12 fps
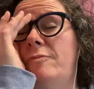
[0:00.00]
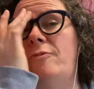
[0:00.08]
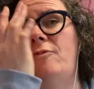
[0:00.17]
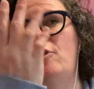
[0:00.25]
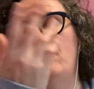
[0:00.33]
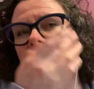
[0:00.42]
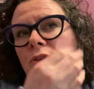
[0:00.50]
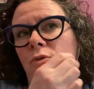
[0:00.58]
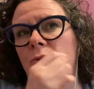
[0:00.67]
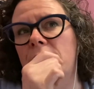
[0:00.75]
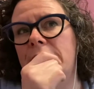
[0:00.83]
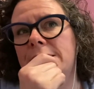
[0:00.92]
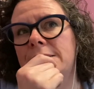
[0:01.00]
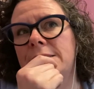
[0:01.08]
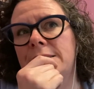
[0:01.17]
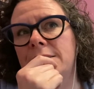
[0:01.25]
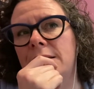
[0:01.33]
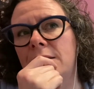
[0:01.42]
for a few
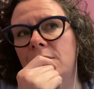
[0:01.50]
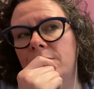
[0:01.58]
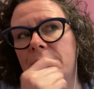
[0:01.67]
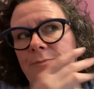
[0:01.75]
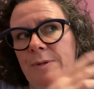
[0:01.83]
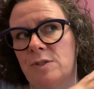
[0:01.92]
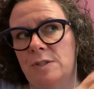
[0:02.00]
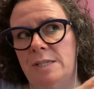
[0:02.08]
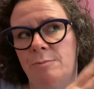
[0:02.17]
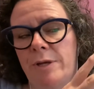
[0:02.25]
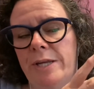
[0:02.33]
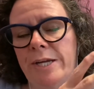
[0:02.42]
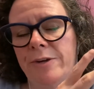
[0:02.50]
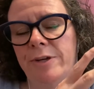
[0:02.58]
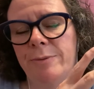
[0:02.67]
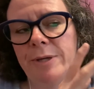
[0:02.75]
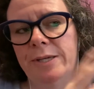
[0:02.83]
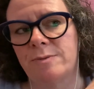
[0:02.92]
reasons, especially in my
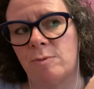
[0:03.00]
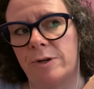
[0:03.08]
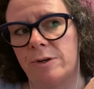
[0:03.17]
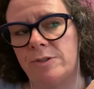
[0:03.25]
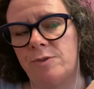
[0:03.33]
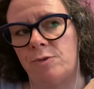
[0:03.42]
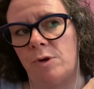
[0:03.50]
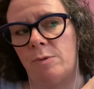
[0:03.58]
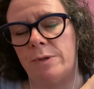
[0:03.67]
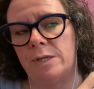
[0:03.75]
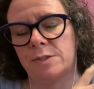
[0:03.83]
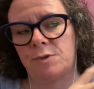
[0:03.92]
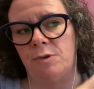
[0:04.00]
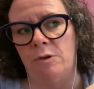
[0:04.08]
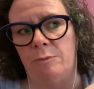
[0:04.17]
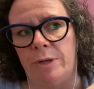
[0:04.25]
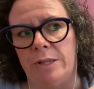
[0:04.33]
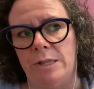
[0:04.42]
area, because where it's growing
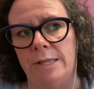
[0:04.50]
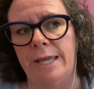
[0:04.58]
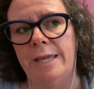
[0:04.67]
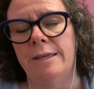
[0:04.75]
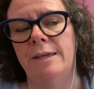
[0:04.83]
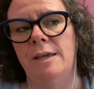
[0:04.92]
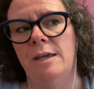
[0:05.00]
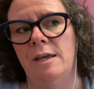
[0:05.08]
by the lake.